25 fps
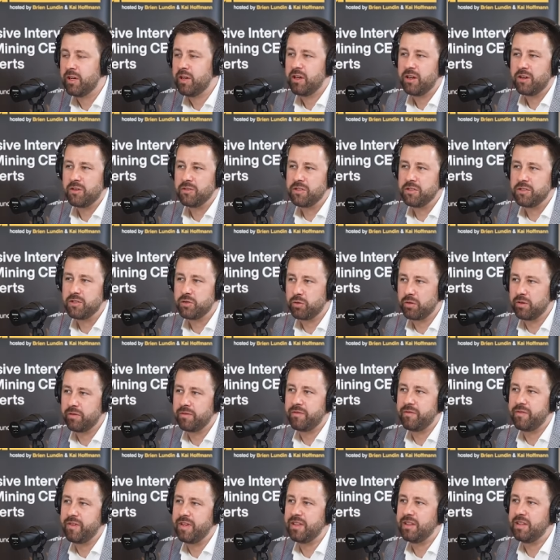Because it sort of
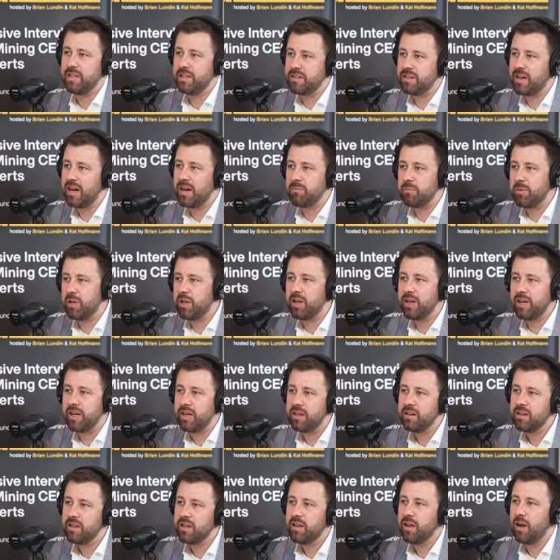fit the
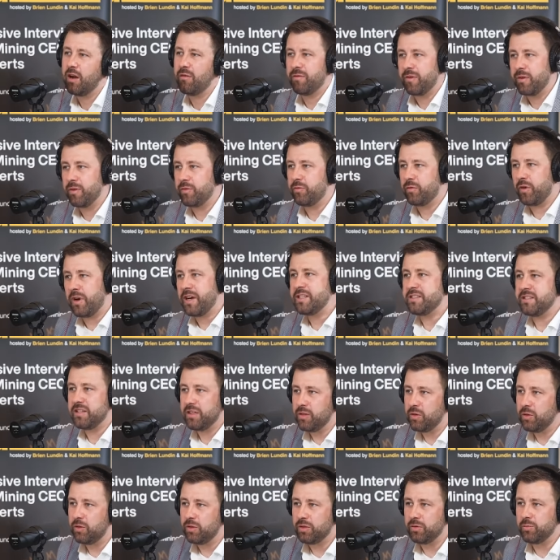timeline of a
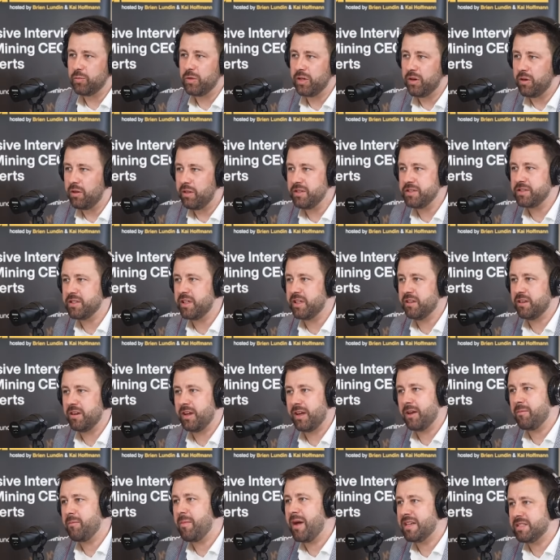rising gold, where all of a sudden,
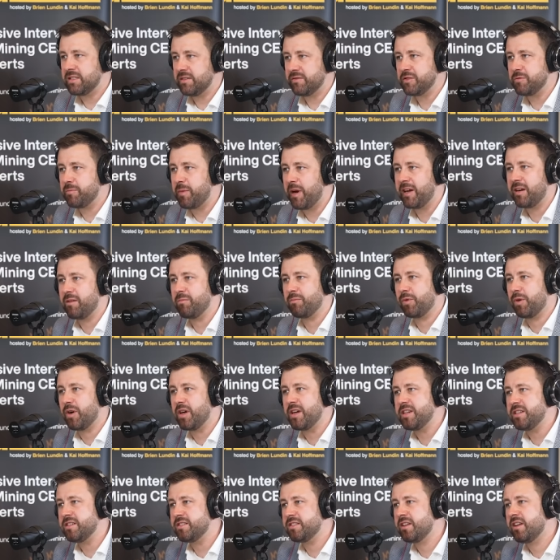like, a massive spike in
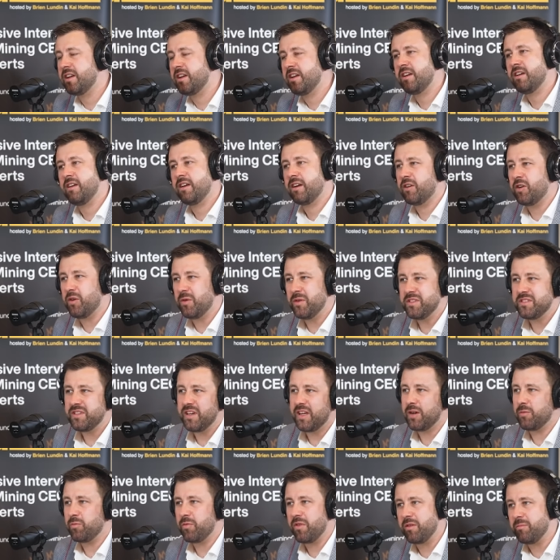price
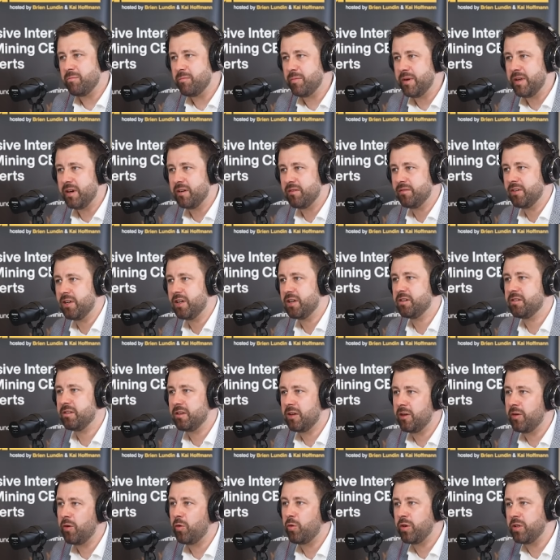coincided with a bit of
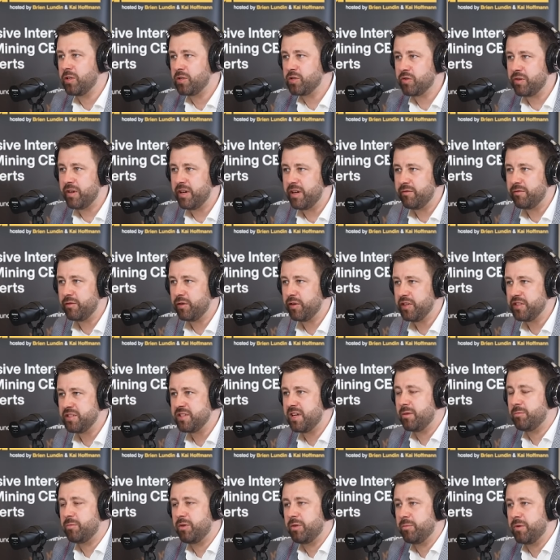an oil trade, for
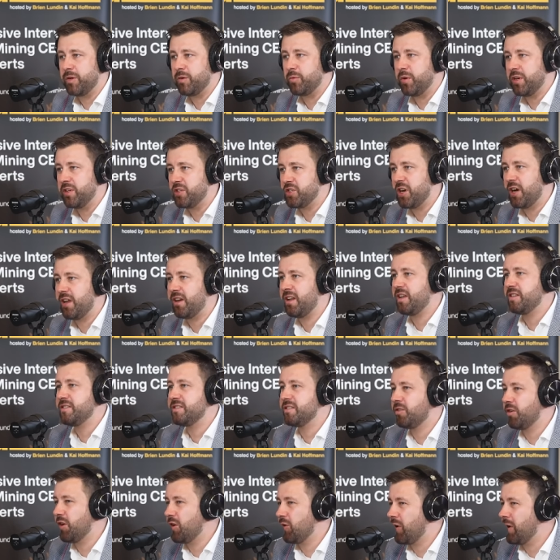example, between China and
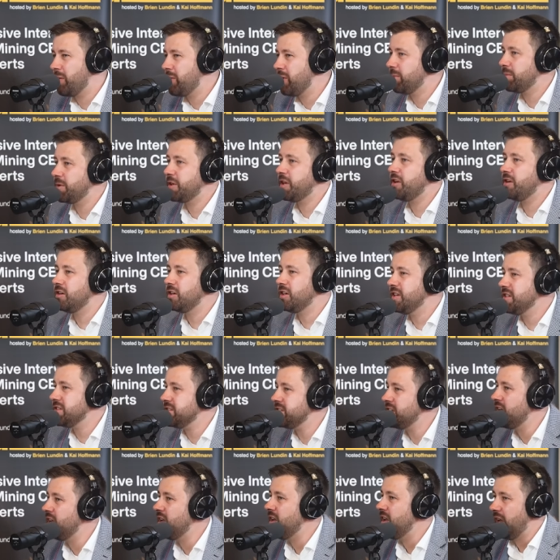Saudi Arabia. I'm
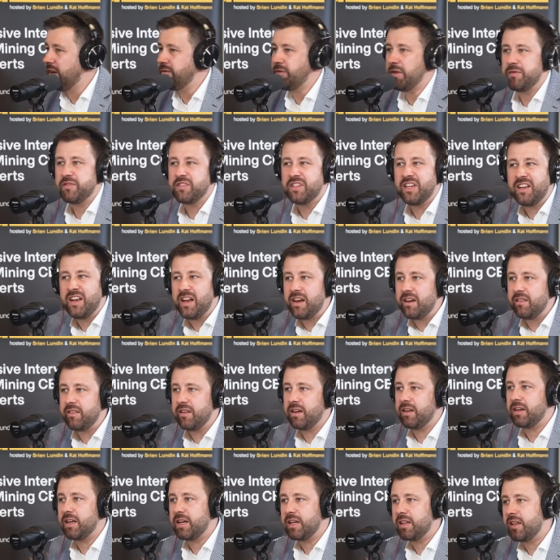curious if you've seen
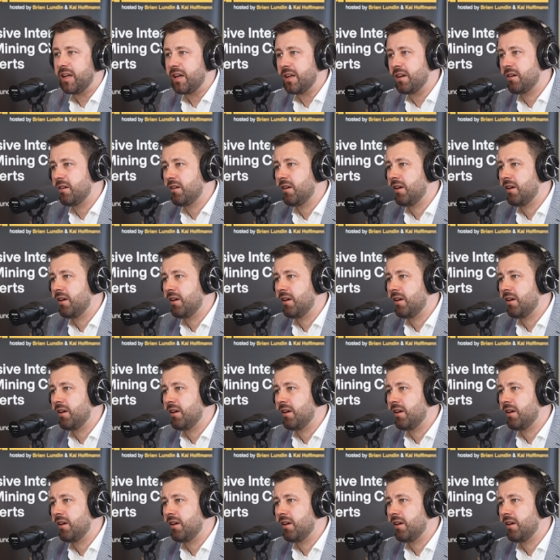anything like that.